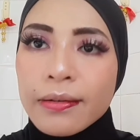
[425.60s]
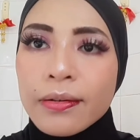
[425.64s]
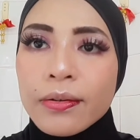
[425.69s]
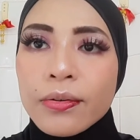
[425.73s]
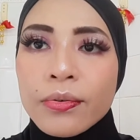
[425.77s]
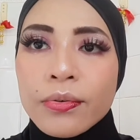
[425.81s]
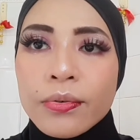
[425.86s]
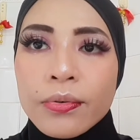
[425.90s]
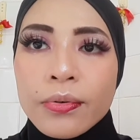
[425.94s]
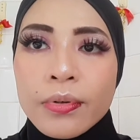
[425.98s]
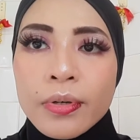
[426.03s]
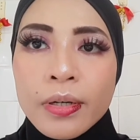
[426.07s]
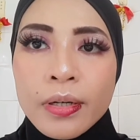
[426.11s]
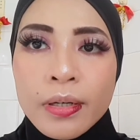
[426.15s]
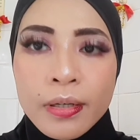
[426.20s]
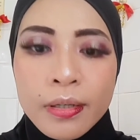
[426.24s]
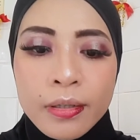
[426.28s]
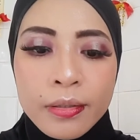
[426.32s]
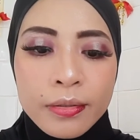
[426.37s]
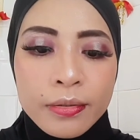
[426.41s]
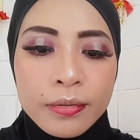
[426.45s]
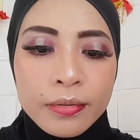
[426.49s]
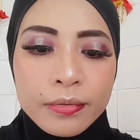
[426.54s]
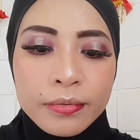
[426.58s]

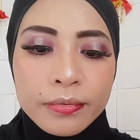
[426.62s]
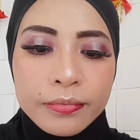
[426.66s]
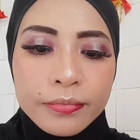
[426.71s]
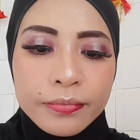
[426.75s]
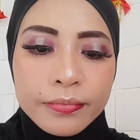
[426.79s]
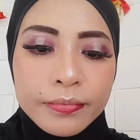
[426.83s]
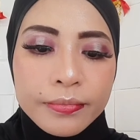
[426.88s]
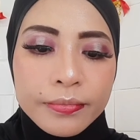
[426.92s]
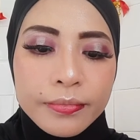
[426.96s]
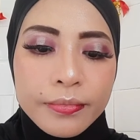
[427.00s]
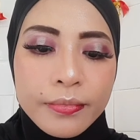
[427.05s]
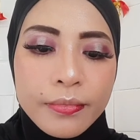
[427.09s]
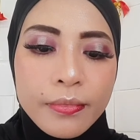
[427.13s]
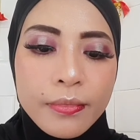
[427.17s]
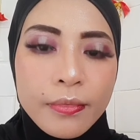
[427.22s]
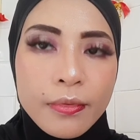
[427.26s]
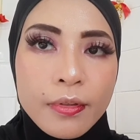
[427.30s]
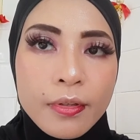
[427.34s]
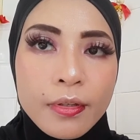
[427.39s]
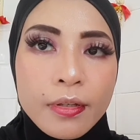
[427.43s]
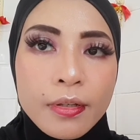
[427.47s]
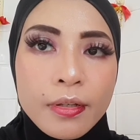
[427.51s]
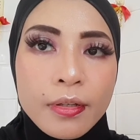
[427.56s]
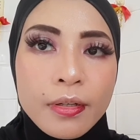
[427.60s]
Wow,
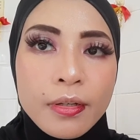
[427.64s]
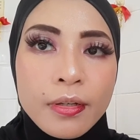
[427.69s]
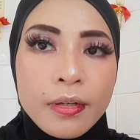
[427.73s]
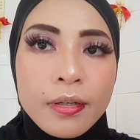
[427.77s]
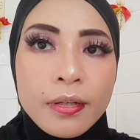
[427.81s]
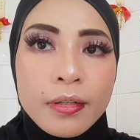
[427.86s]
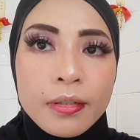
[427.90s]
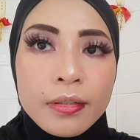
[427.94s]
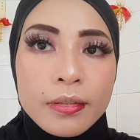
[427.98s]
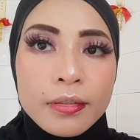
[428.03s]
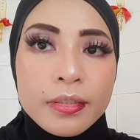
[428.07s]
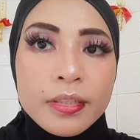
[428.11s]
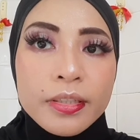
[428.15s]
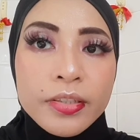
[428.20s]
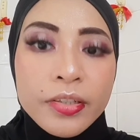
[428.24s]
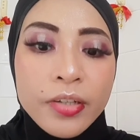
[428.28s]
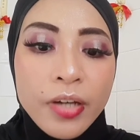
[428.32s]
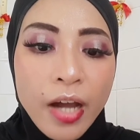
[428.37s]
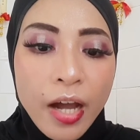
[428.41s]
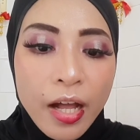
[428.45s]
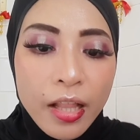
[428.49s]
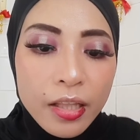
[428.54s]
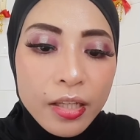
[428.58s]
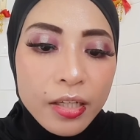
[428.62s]
the
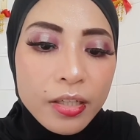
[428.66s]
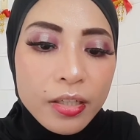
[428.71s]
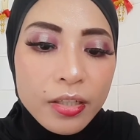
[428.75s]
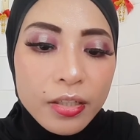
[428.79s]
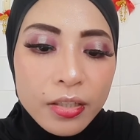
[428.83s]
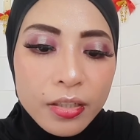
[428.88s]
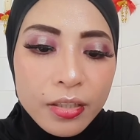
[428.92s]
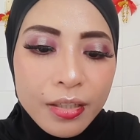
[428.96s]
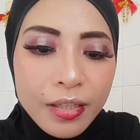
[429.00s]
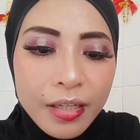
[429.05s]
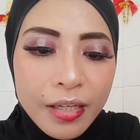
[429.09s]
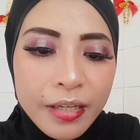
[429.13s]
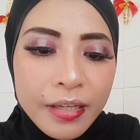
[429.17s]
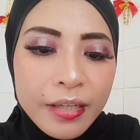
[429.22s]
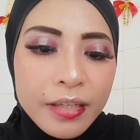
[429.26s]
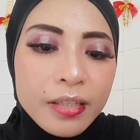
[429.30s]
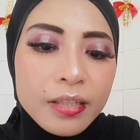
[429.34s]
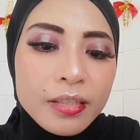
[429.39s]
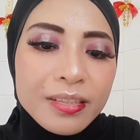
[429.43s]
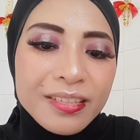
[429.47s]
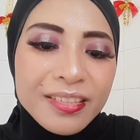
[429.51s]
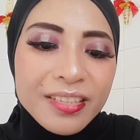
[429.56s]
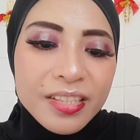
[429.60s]
color like